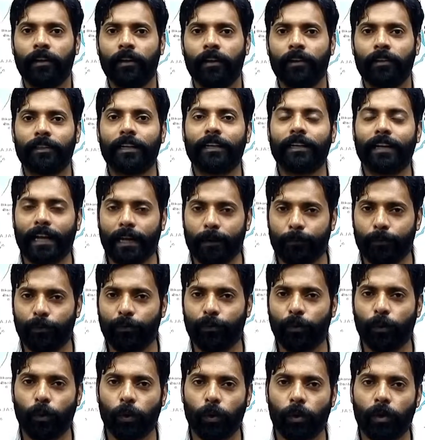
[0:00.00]
The day
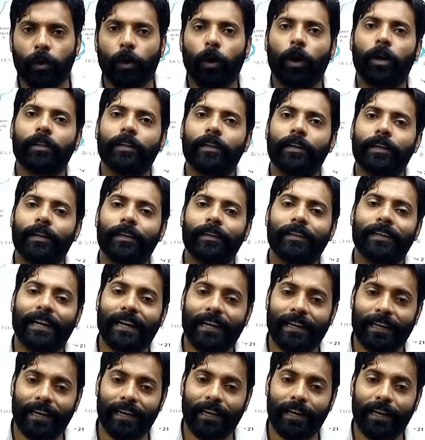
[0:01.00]
before or the
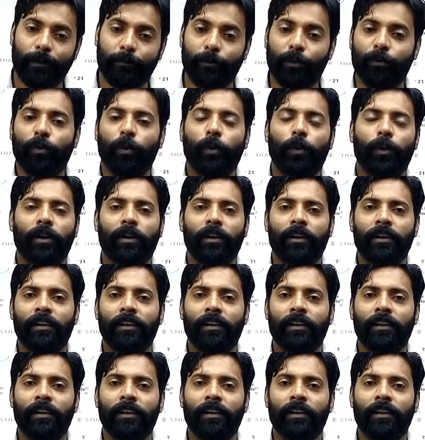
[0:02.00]
day before.